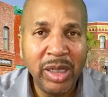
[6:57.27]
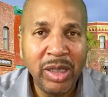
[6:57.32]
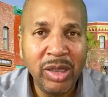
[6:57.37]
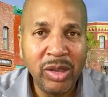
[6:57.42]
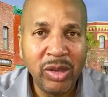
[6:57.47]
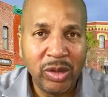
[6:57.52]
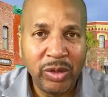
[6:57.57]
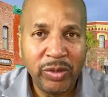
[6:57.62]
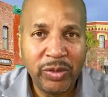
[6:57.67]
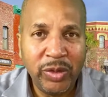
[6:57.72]
You
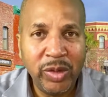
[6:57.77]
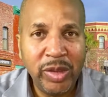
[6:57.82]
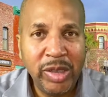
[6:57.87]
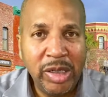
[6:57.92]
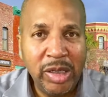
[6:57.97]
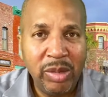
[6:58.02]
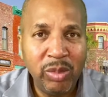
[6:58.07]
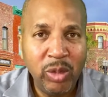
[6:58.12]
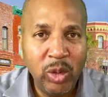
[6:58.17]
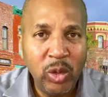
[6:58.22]
know, if you
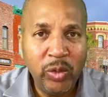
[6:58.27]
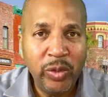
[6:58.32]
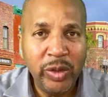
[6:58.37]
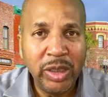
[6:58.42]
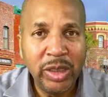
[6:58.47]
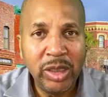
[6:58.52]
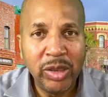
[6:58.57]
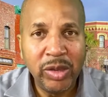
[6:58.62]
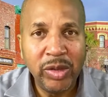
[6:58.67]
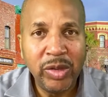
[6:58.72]
need
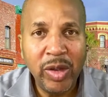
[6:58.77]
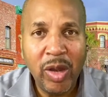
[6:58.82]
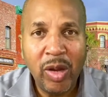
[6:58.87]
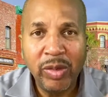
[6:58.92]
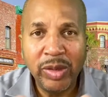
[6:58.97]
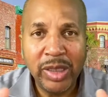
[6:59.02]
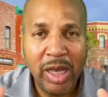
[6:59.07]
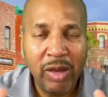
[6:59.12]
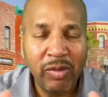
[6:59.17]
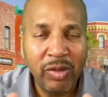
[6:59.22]
moving, you know, you
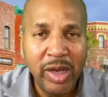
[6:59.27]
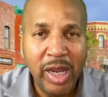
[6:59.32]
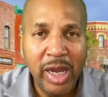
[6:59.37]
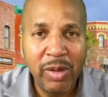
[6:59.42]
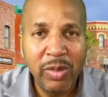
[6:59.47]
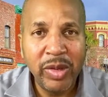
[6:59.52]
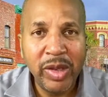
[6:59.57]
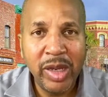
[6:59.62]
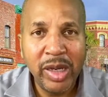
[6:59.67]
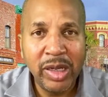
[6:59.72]
always have a
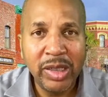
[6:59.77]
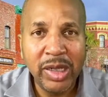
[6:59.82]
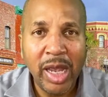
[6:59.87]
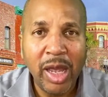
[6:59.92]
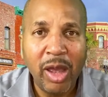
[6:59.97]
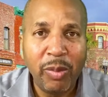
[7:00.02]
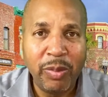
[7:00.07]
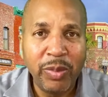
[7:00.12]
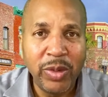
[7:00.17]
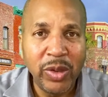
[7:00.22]
neighbor there to
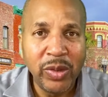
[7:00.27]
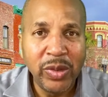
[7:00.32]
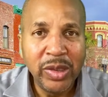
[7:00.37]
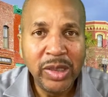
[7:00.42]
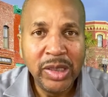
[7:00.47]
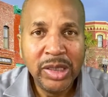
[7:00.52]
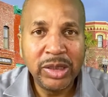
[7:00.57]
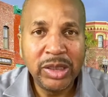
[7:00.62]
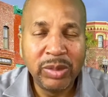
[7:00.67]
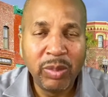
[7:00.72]
help you.
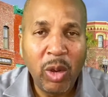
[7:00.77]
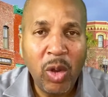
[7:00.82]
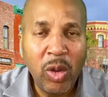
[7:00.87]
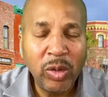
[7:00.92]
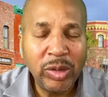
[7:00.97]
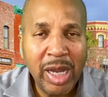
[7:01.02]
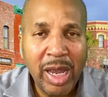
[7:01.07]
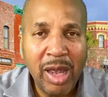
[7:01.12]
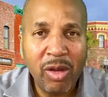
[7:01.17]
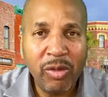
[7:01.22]
Small
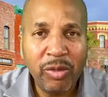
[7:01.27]
town